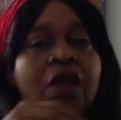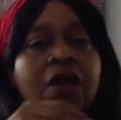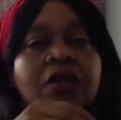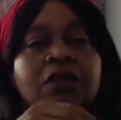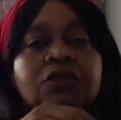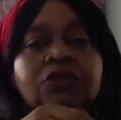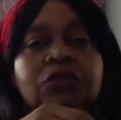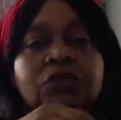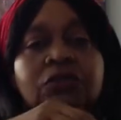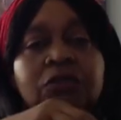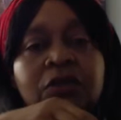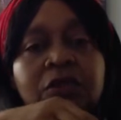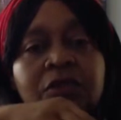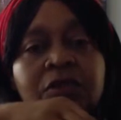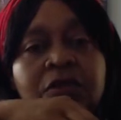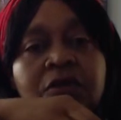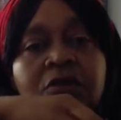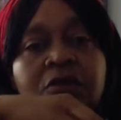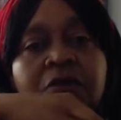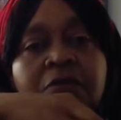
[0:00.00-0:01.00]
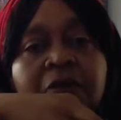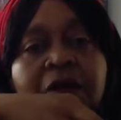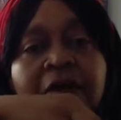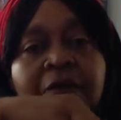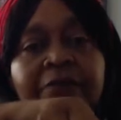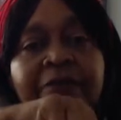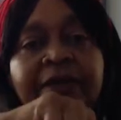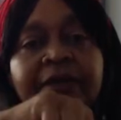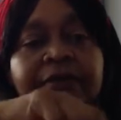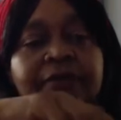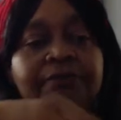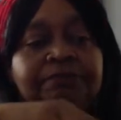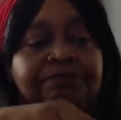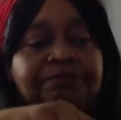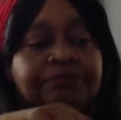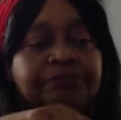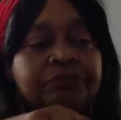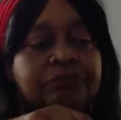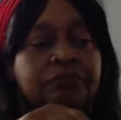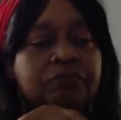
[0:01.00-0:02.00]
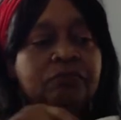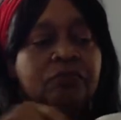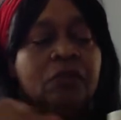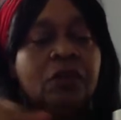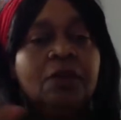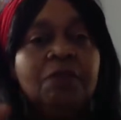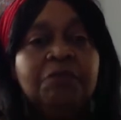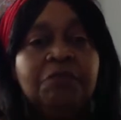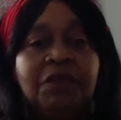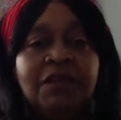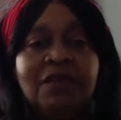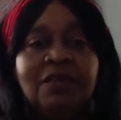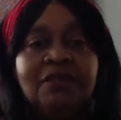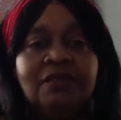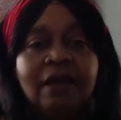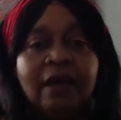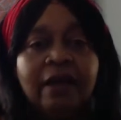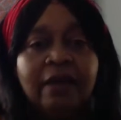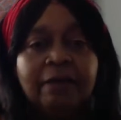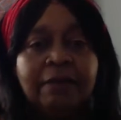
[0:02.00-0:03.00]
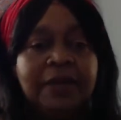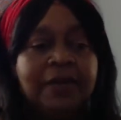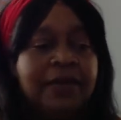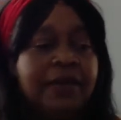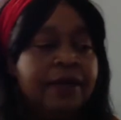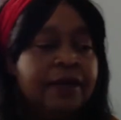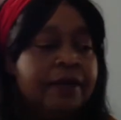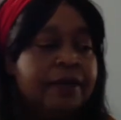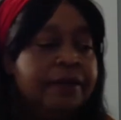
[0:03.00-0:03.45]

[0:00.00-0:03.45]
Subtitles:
She was concerned about me being diabetic.